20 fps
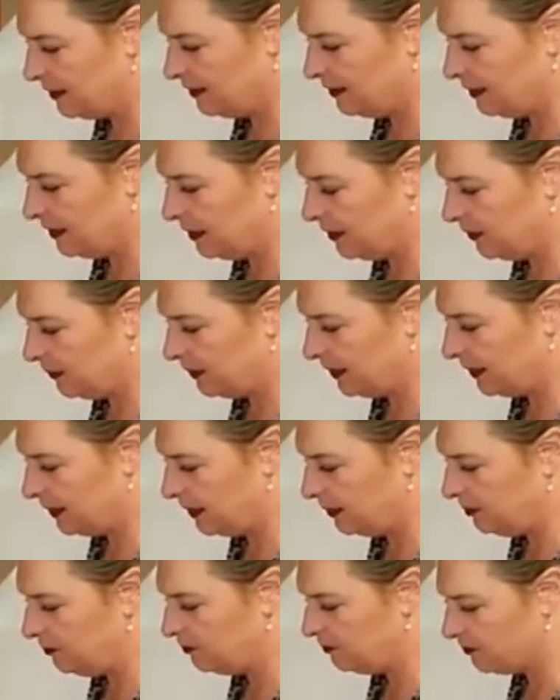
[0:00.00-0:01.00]
There we
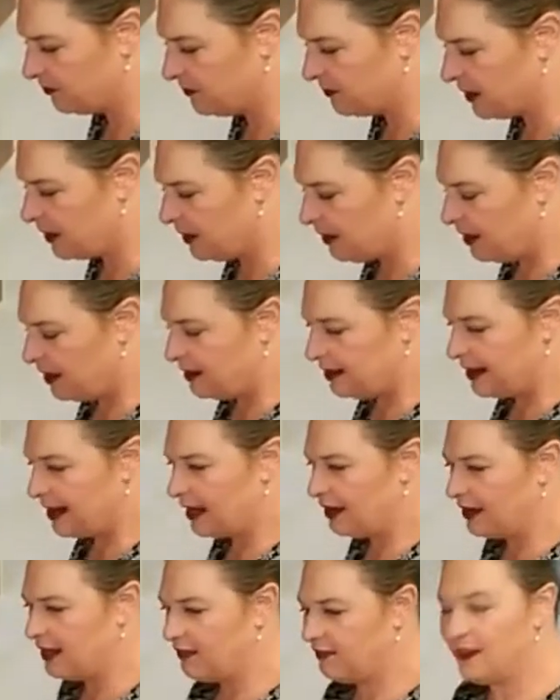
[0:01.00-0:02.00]
go.
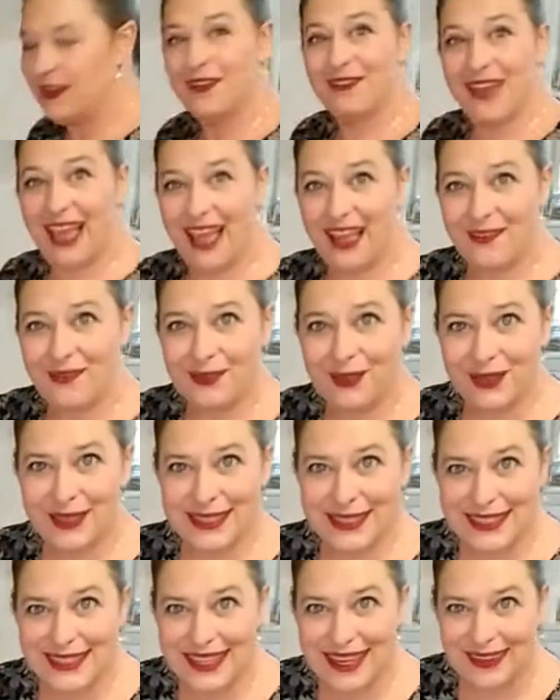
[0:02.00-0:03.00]
Now, if you've ever
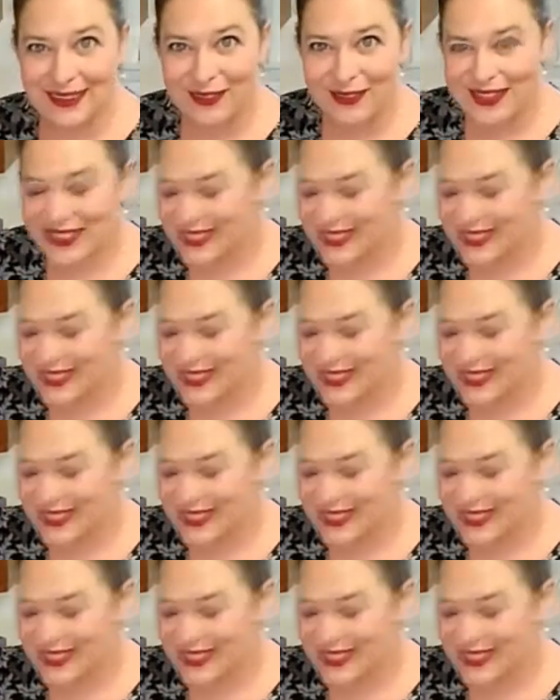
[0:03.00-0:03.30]
dealt with